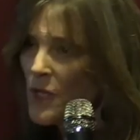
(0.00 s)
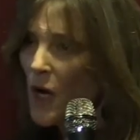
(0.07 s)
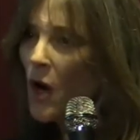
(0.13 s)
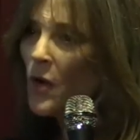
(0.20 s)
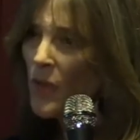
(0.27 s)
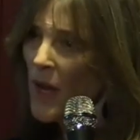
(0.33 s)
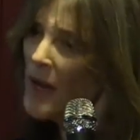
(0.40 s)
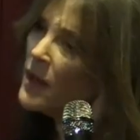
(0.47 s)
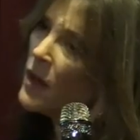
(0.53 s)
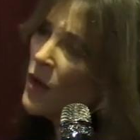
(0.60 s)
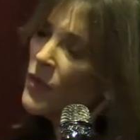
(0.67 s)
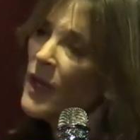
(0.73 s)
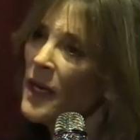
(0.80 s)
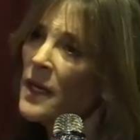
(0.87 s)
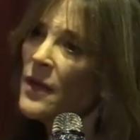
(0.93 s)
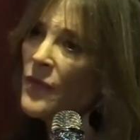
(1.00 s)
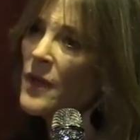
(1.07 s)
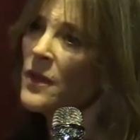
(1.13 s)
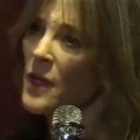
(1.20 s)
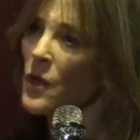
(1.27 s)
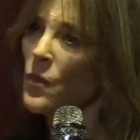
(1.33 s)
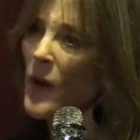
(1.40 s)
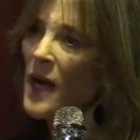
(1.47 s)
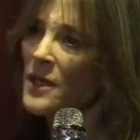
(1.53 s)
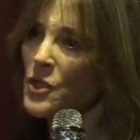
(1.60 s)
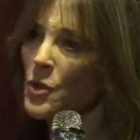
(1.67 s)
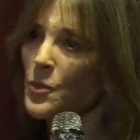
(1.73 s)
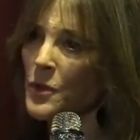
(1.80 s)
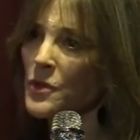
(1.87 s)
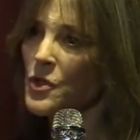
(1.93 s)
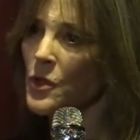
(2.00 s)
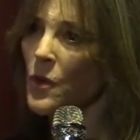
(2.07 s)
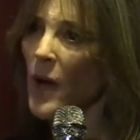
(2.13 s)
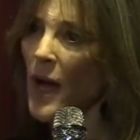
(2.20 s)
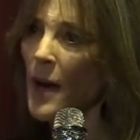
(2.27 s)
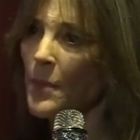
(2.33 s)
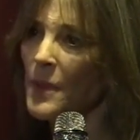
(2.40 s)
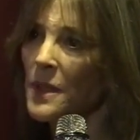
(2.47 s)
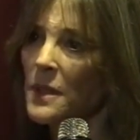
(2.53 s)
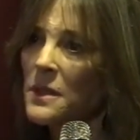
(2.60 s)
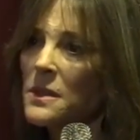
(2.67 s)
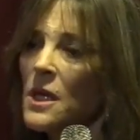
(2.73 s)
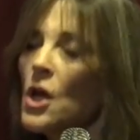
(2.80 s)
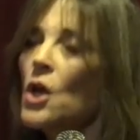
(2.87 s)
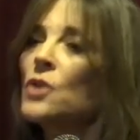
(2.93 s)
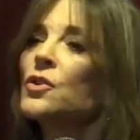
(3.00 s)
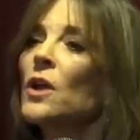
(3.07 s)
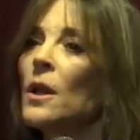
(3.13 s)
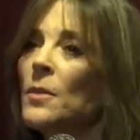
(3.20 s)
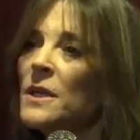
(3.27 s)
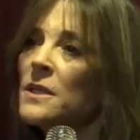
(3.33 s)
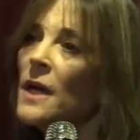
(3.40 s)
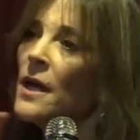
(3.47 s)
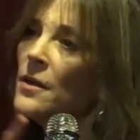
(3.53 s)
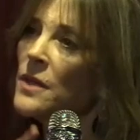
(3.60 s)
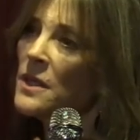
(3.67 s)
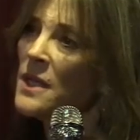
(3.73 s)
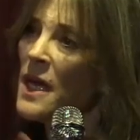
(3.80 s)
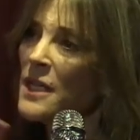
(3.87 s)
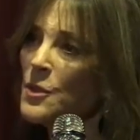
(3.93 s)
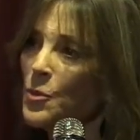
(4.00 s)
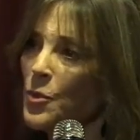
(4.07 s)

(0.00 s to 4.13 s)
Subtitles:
are they living their right to pursue happiness? So let me tell you the next